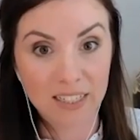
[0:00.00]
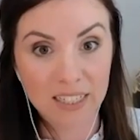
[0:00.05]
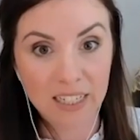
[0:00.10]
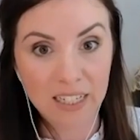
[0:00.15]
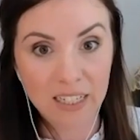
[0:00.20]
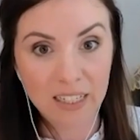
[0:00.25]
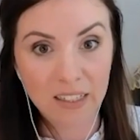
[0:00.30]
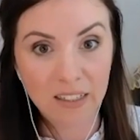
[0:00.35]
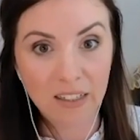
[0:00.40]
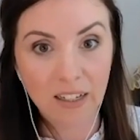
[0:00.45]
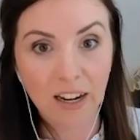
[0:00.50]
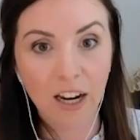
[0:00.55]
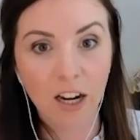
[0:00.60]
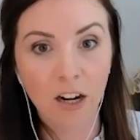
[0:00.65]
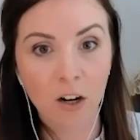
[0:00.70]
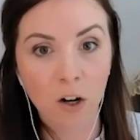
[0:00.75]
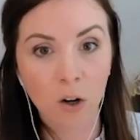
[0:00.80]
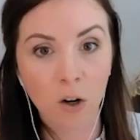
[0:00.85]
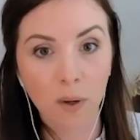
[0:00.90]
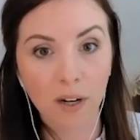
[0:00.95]
it
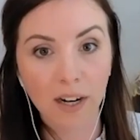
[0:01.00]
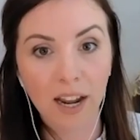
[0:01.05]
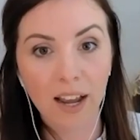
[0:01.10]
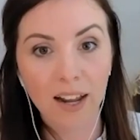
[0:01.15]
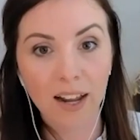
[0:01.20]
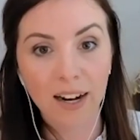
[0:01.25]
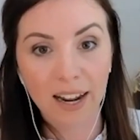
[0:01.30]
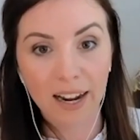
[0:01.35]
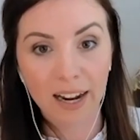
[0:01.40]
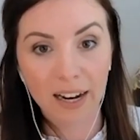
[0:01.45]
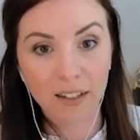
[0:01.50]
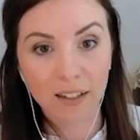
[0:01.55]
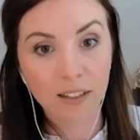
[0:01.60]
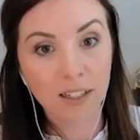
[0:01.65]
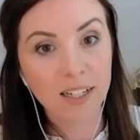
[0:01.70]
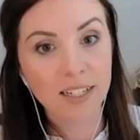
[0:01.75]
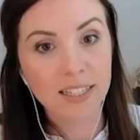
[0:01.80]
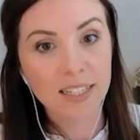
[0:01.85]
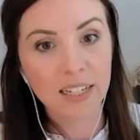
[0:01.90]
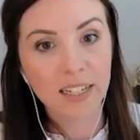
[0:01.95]
and knowing how to
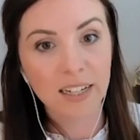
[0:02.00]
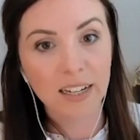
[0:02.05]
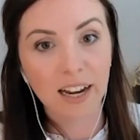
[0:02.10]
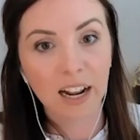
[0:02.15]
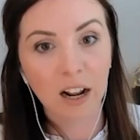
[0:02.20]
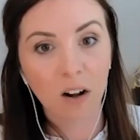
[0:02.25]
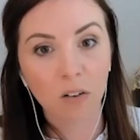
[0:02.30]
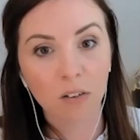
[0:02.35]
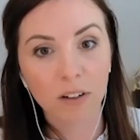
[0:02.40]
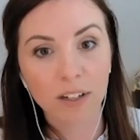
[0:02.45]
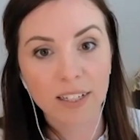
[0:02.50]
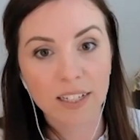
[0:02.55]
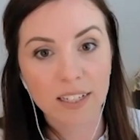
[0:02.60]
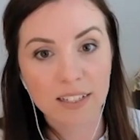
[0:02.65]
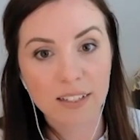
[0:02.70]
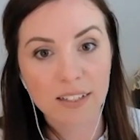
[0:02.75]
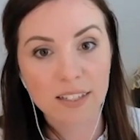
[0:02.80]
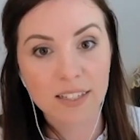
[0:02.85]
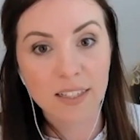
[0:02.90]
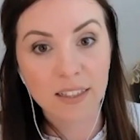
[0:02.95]
analyze it and how it
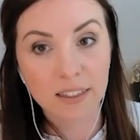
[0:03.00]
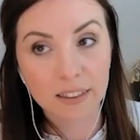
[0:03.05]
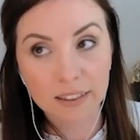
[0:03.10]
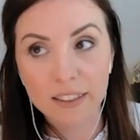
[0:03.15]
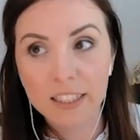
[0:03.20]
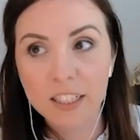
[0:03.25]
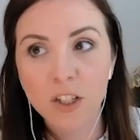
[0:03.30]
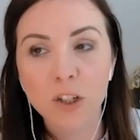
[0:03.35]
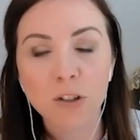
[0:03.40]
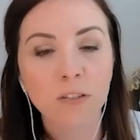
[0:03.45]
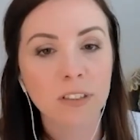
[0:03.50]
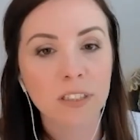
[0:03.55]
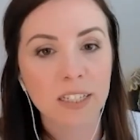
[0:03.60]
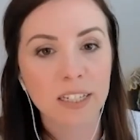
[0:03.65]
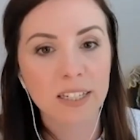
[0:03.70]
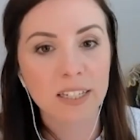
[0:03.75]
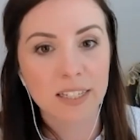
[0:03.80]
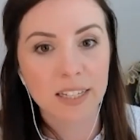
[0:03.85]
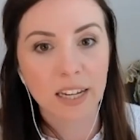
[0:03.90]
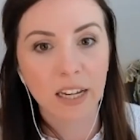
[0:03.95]
can
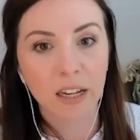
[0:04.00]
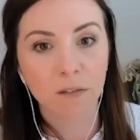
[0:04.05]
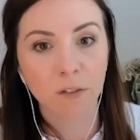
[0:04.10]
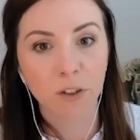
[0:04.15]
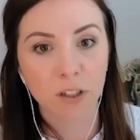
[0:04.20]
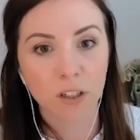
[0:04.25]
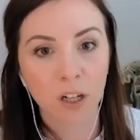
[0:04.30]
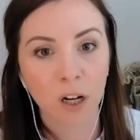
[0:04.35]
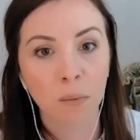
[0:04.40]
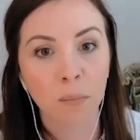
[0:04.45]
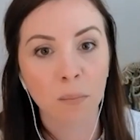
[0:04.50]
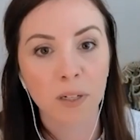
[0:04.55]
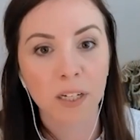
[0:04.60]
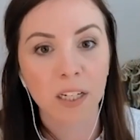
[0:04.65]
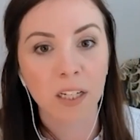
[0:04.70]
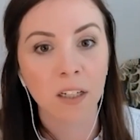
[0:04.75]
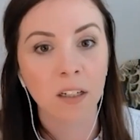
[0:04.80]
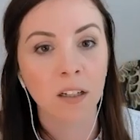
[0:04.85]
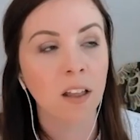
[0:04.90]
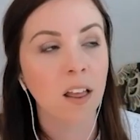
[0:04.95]
literally save your
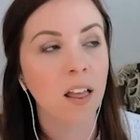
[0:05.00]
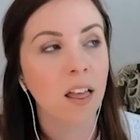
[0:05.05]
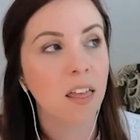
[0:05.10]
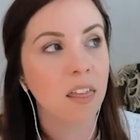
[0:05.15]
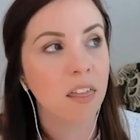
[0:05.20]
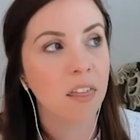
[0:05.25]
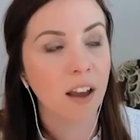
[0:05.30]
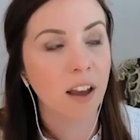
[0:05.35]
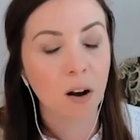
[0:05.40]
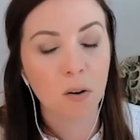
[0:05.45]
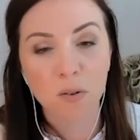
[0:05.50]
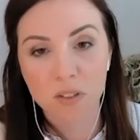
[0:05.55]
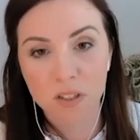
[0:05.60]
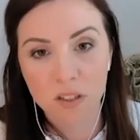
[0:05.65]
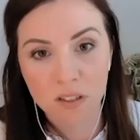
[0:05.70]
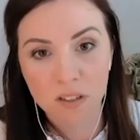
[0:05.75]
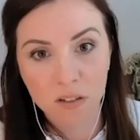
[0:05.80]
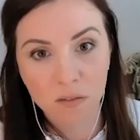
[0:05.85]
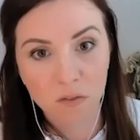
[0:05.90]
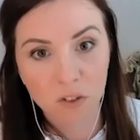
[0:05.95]
company
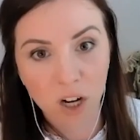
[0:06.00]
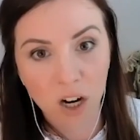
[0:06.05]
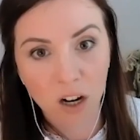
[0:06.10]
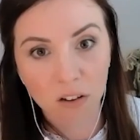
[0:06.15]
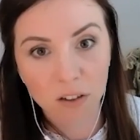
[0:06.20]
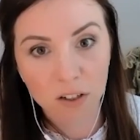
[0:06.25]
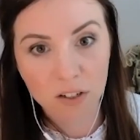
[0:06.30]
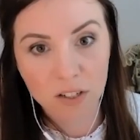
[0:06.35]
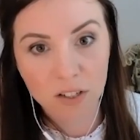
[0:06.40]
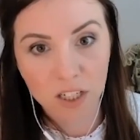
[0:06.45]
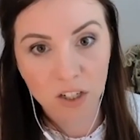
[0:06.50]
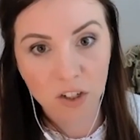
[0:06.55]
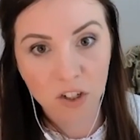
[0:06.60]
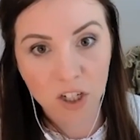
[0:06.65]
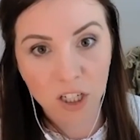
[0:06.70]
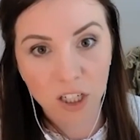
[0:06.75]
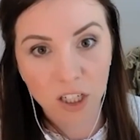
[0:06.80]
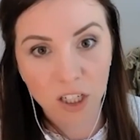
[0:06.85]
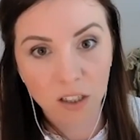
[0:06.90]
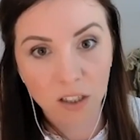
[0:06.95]
thousands of dollars each
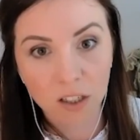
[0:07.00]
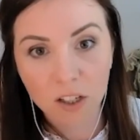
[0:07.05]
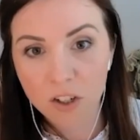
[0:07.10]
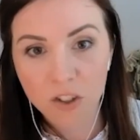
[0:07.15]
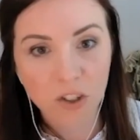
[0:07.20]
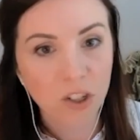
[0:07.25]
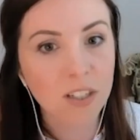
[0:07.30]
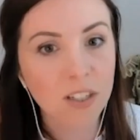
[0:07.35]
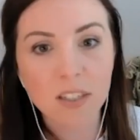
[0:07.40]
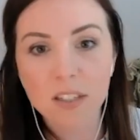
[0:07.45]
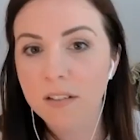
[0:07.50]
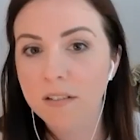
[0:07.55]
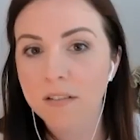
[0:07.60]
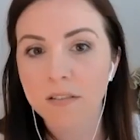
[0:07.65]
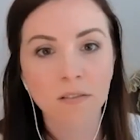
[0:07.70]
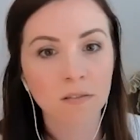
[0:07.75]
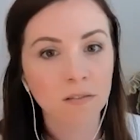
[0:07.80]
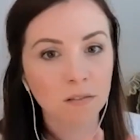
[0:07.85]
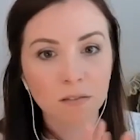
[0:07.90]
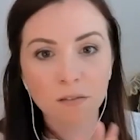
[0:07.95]
year just
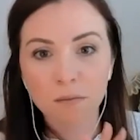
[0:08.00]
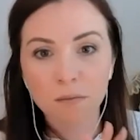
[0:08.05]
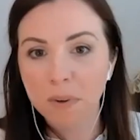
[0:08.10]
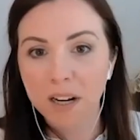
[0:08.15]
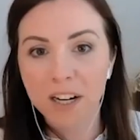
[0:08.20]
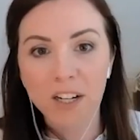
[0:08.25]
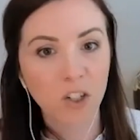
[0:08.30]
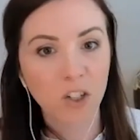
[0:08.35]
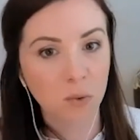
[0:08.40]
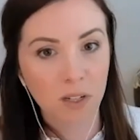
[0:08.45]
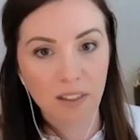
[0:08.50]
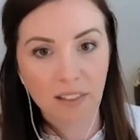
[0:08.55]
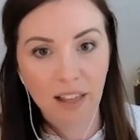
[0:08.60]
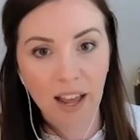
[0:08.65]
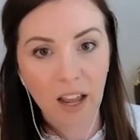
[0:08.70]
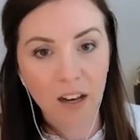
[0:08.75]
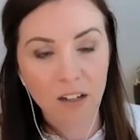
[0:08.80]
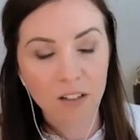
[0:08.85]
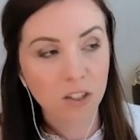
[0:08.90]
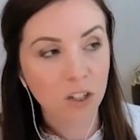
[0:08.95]
by doing
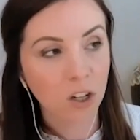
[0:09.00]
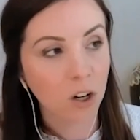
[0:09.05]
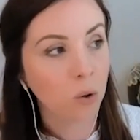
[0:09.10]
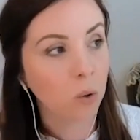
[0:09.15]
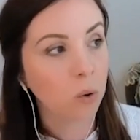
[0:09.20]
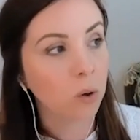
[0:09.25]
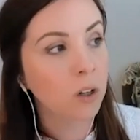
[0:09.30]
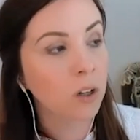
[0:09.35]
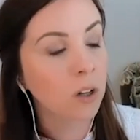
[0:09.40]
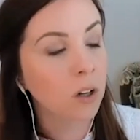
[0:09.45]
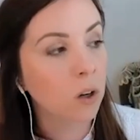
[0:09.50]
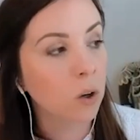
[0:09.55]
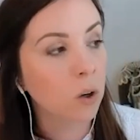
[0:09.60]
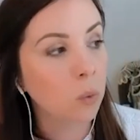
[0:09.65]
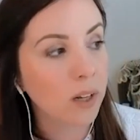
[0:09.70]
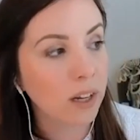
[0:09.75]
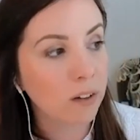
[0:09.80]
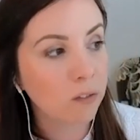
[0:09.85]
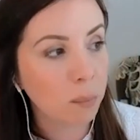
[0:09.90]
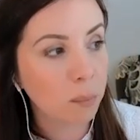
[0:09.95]
that. So
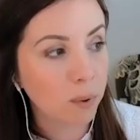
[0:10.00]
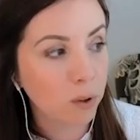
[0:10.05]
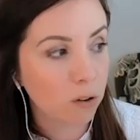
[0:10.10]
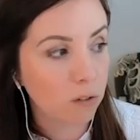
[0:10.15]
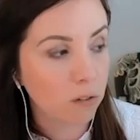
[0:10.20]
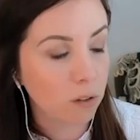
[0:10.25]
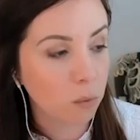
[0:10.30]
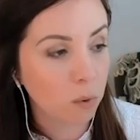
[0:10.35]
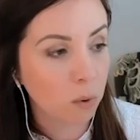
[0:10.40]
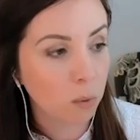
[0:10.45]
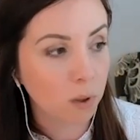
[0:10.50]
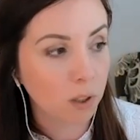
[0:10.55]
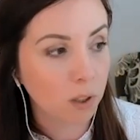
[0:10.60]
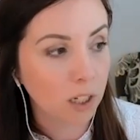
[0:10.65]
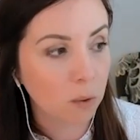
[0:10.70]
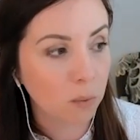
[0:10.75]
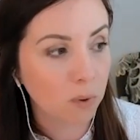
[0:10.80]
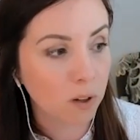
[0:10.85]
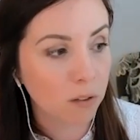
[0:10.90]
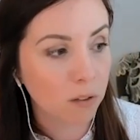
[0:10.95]
we have a builder that we're
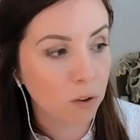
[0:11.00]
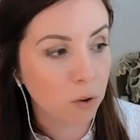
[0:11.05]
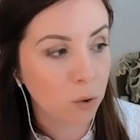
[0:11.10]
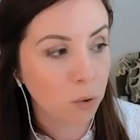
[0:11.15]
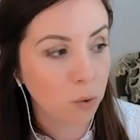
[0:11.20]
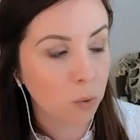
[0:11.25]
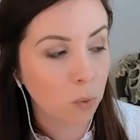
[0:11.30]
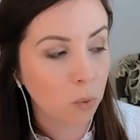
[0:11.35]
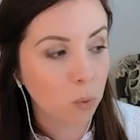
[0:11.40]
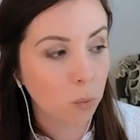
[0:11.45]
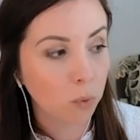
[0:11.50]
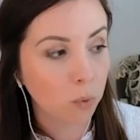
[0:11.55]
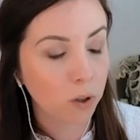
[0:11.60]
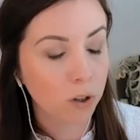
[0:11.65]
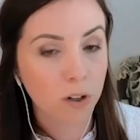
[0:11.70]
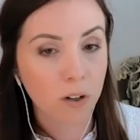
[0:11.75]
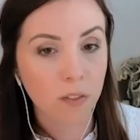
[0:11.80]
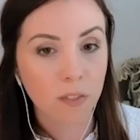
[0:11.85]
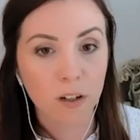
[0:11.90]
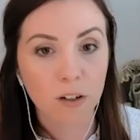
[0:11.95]
working with
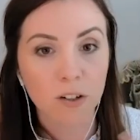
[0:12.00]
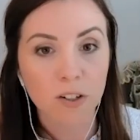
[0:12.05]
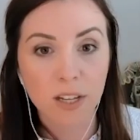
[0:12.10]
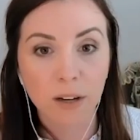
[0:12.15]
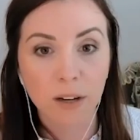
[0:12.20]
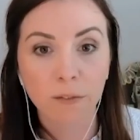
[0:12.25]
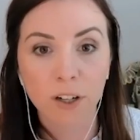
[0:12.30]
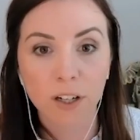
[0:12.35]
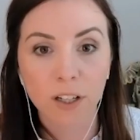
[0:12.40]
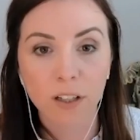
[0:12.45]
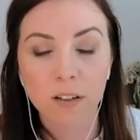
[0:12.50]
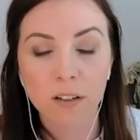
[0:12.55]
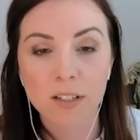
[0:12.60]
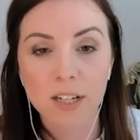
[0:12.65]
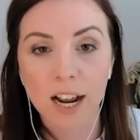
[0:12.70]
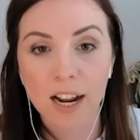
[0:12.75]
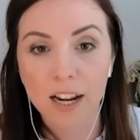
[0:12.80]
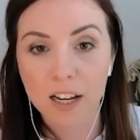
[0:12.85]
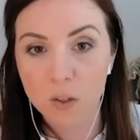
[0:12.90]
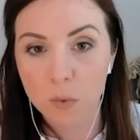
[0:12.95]
they're severing
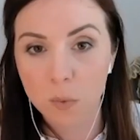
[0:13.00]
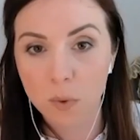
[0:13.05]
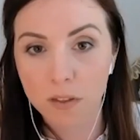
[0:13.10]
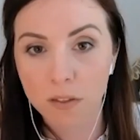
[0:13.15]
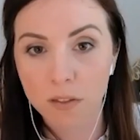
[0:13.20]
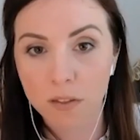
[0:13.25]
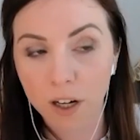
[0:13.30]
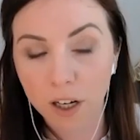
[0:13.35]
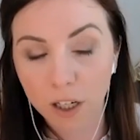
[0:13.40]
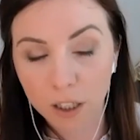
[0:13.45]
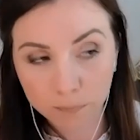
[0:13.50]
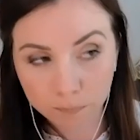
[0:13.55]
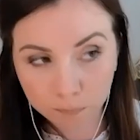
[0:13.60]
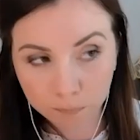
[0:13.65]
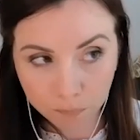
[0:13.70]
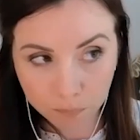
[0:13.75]
ties with their